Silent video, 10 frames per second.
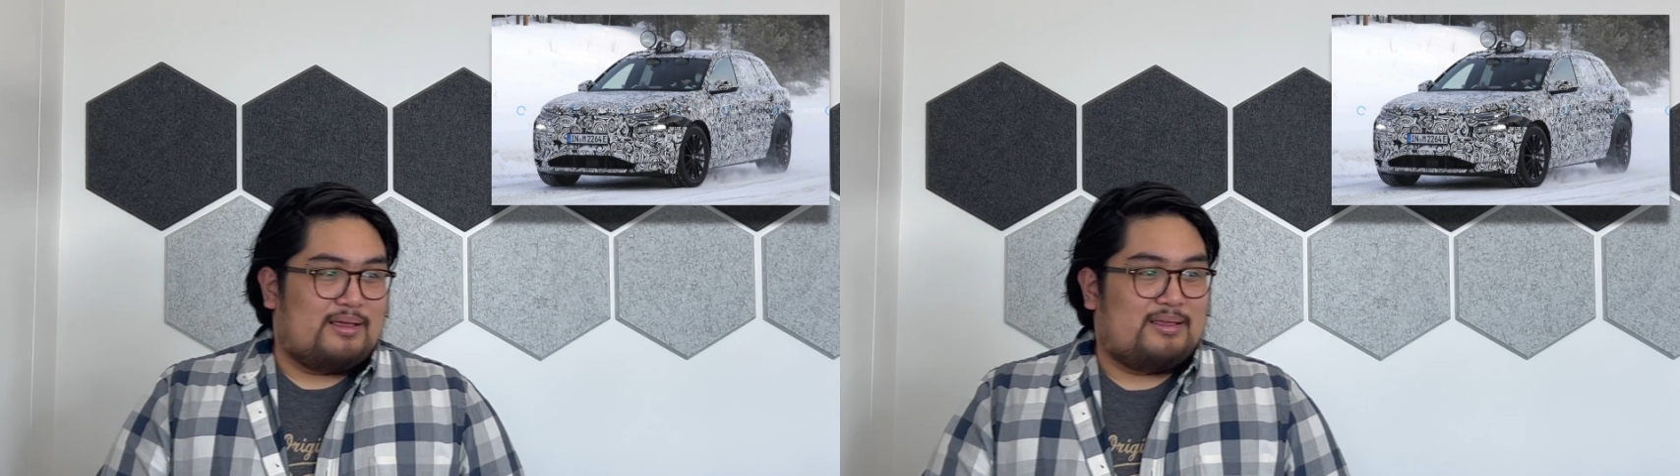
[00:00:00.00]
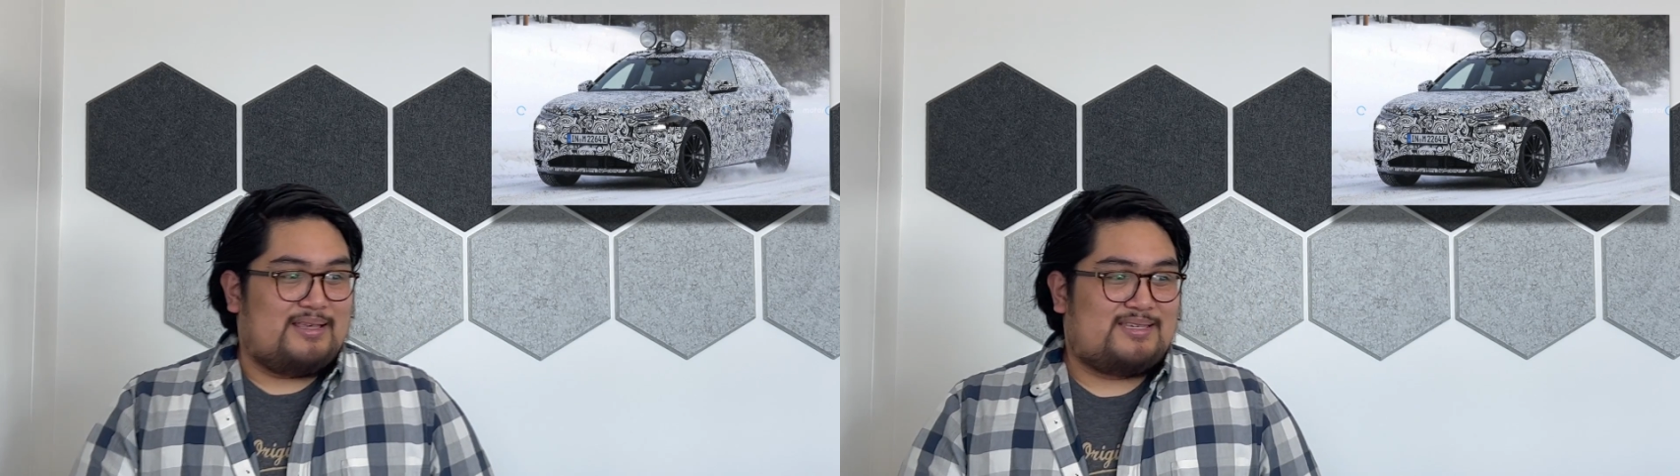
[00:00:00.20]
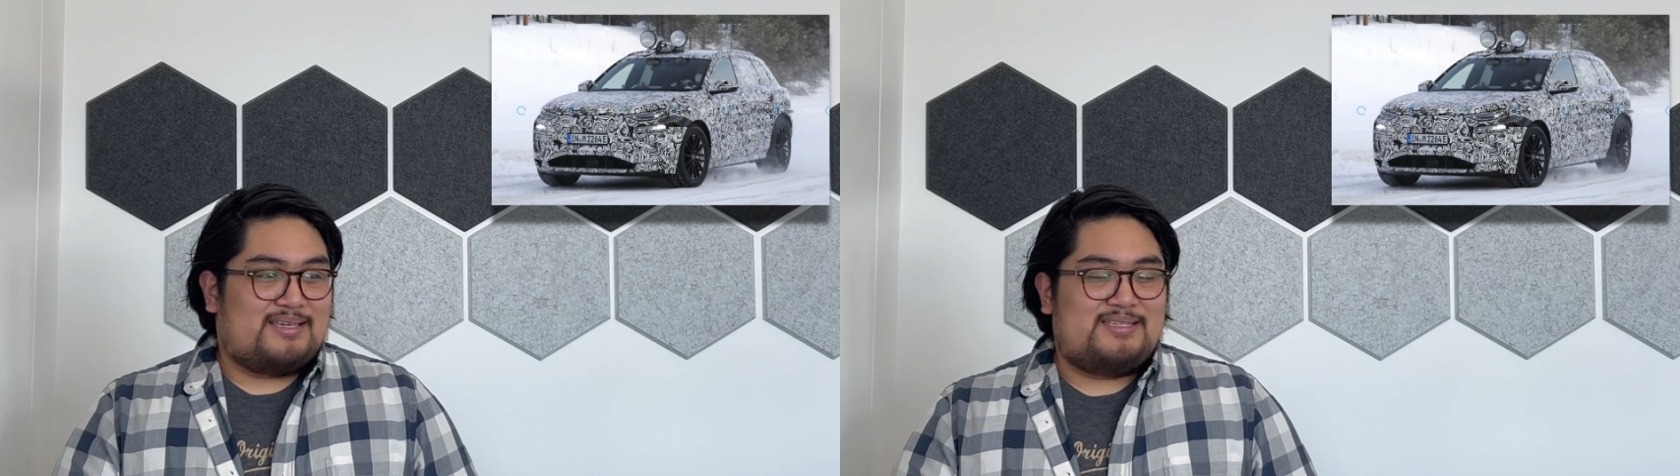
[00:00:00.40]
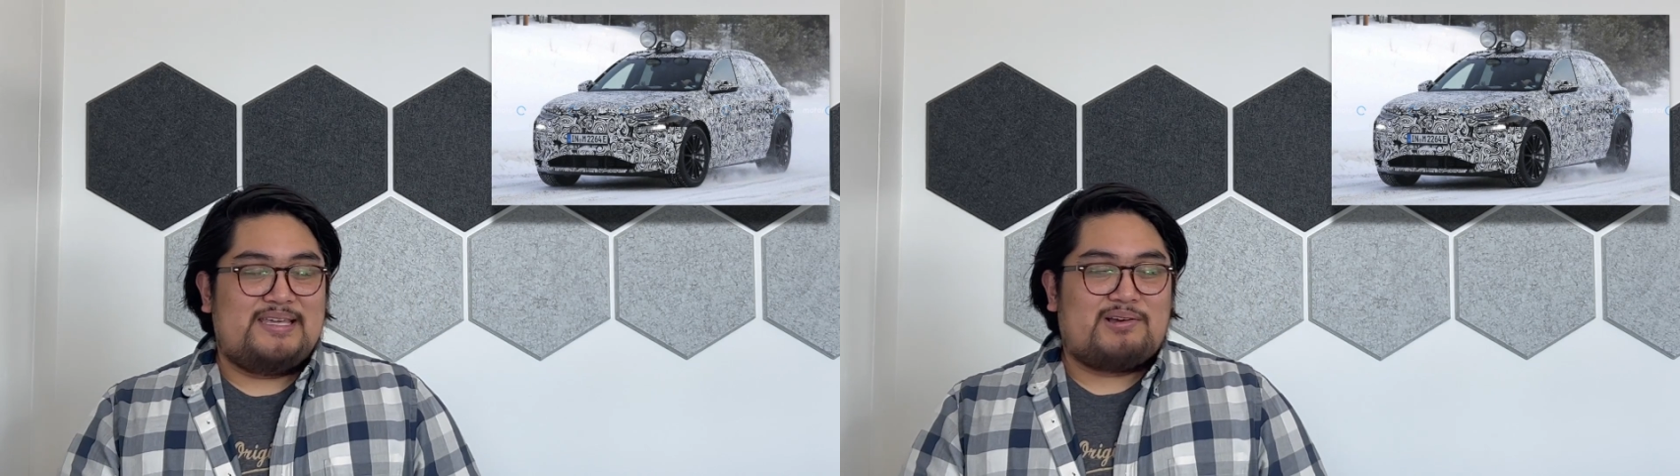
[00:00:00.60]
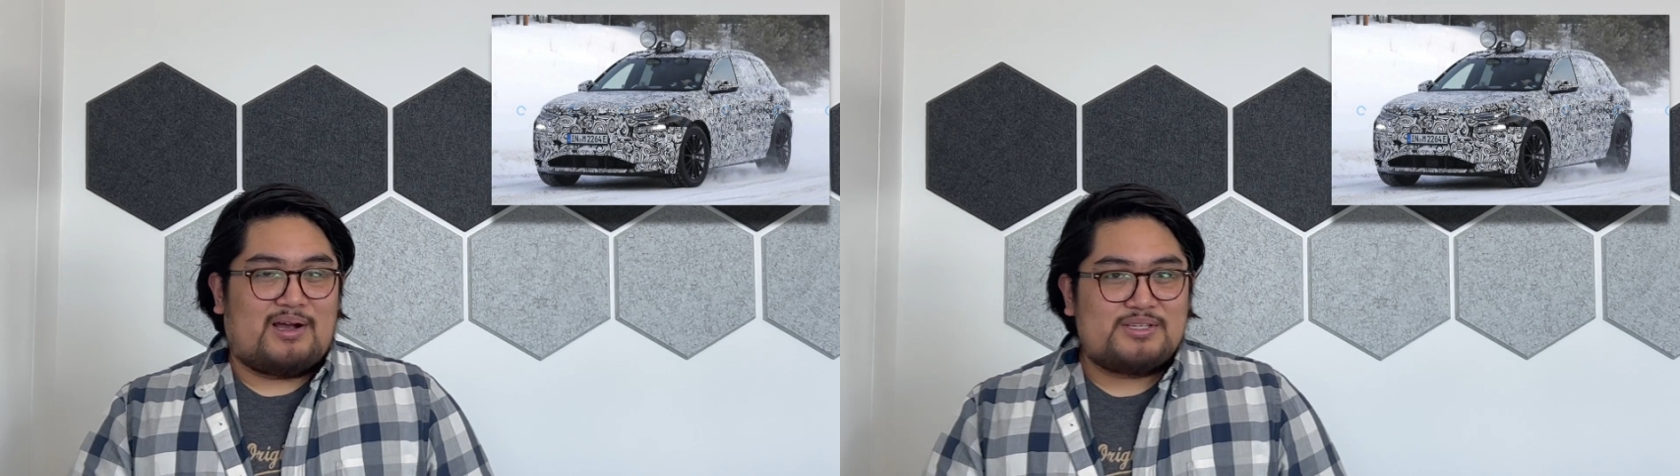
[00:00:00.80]
This is the
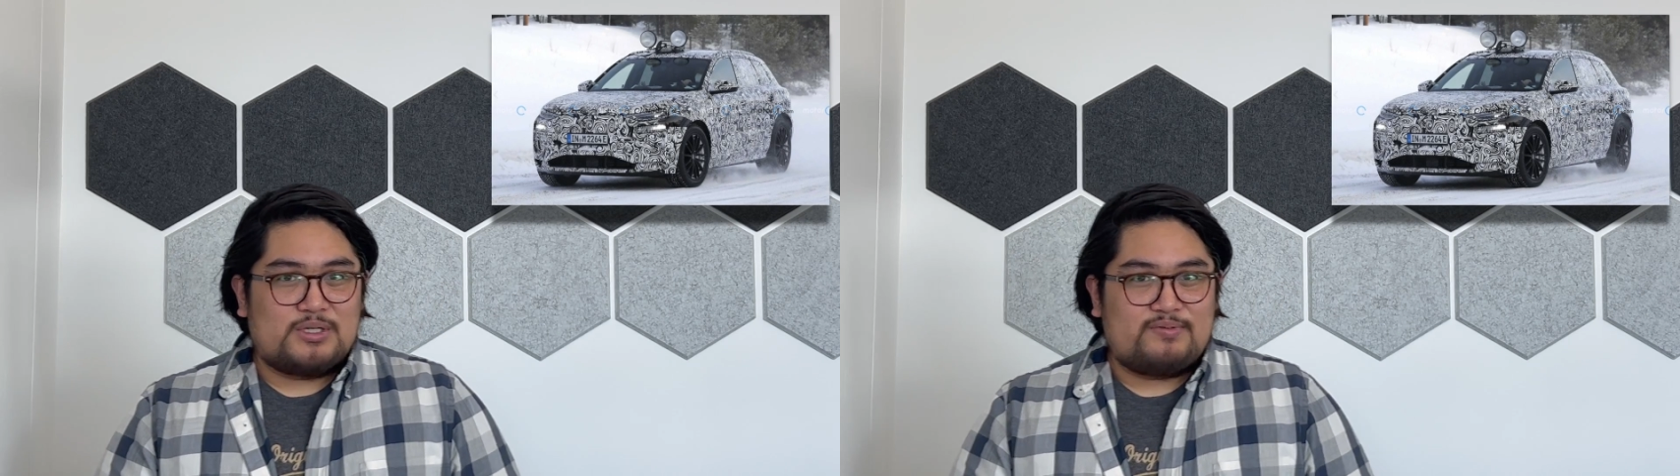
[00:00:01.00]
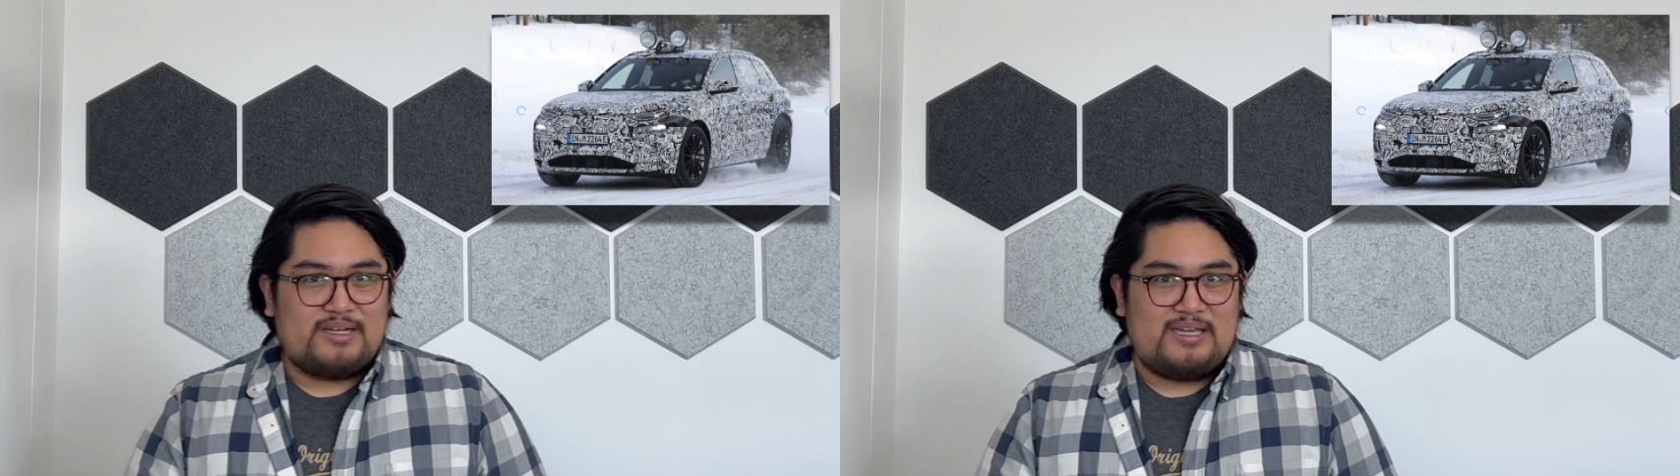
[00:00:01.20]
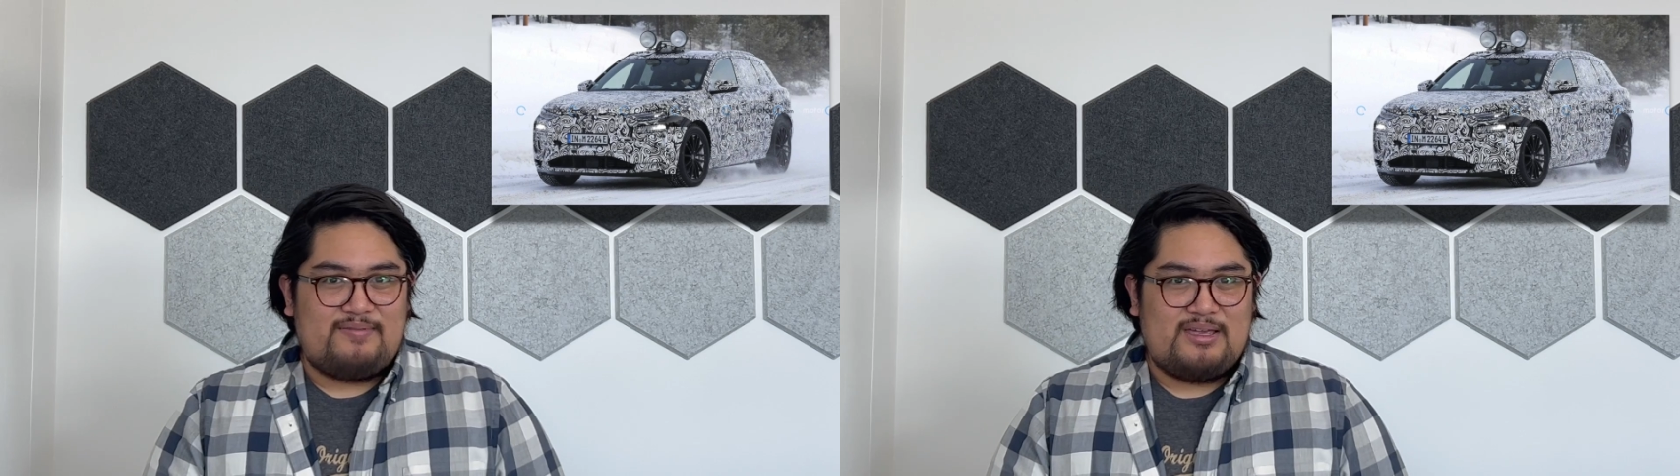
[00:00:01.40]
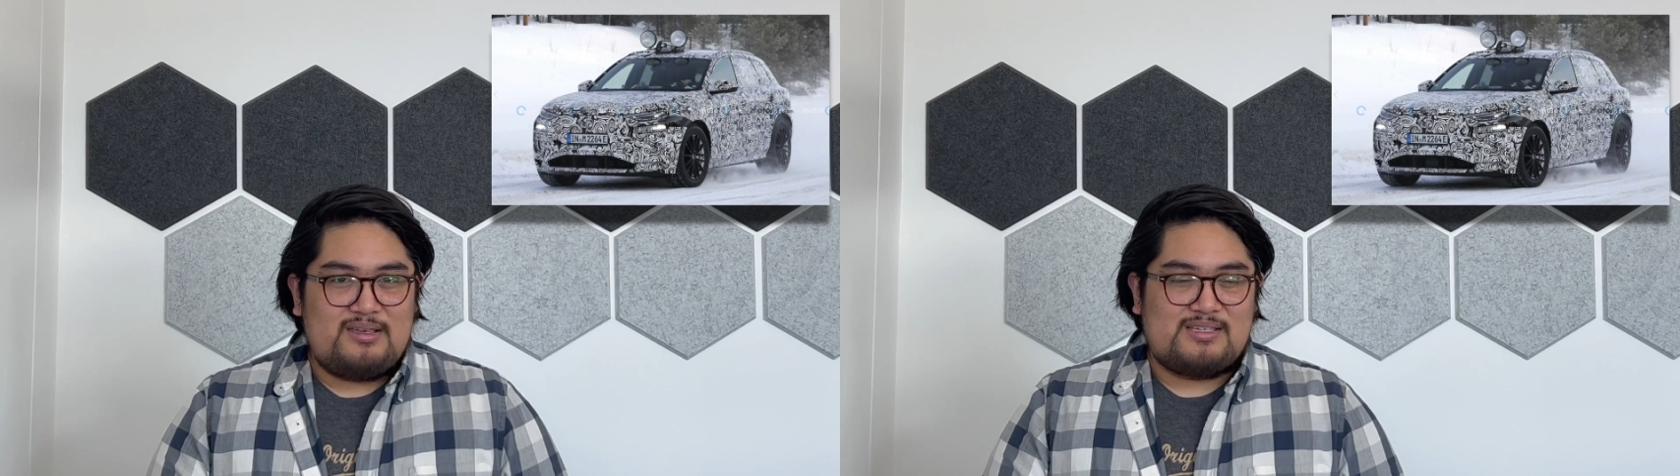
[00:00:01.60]
crossover EV,